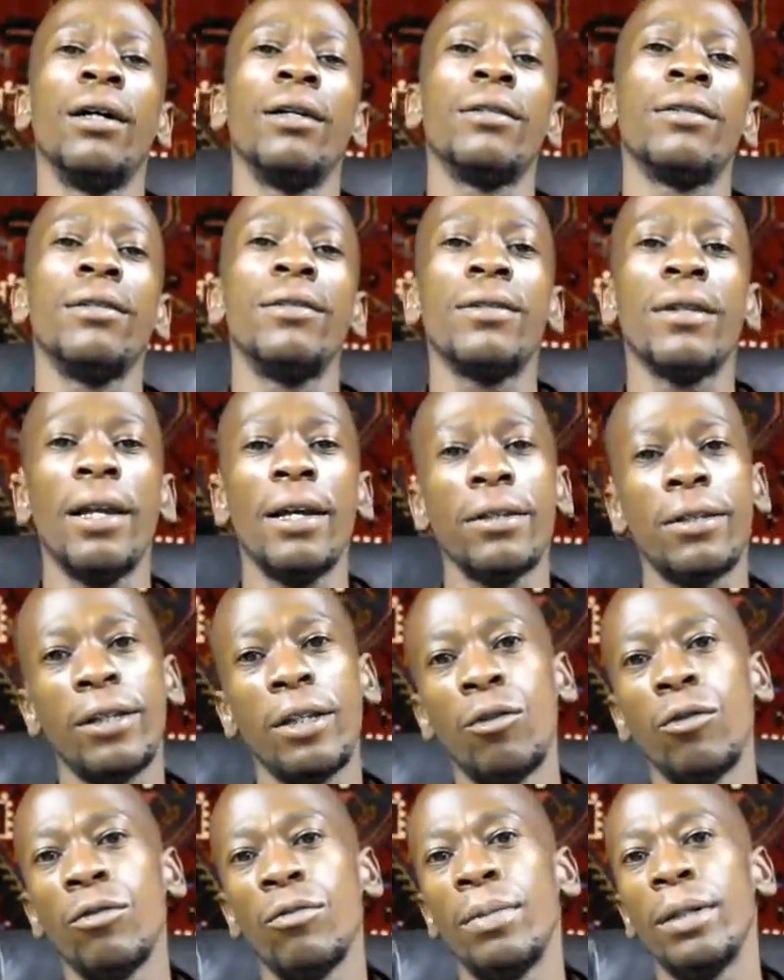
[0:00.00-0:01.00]
Since last
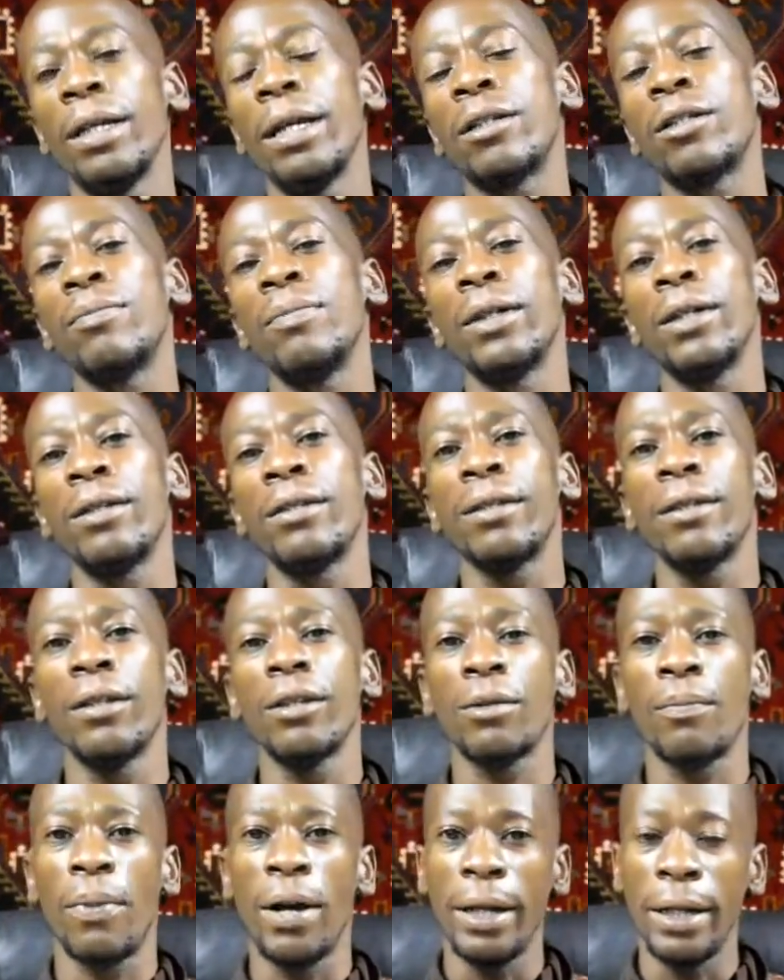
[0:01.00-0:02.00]
year, we've been experiencing
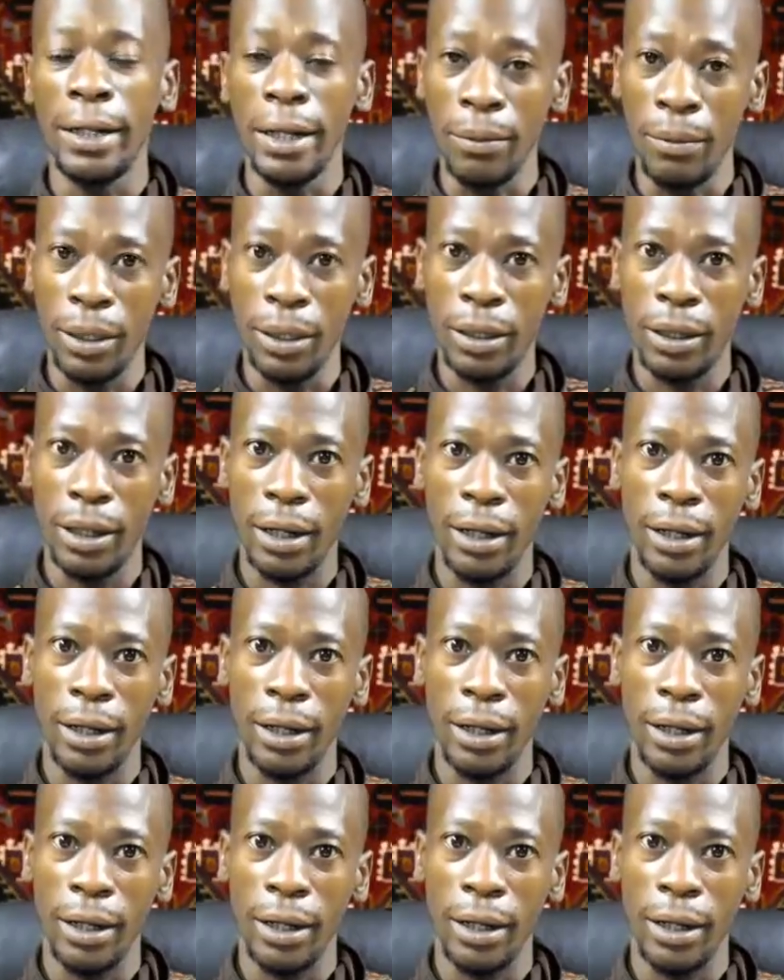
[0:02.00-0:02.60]
this pandemic.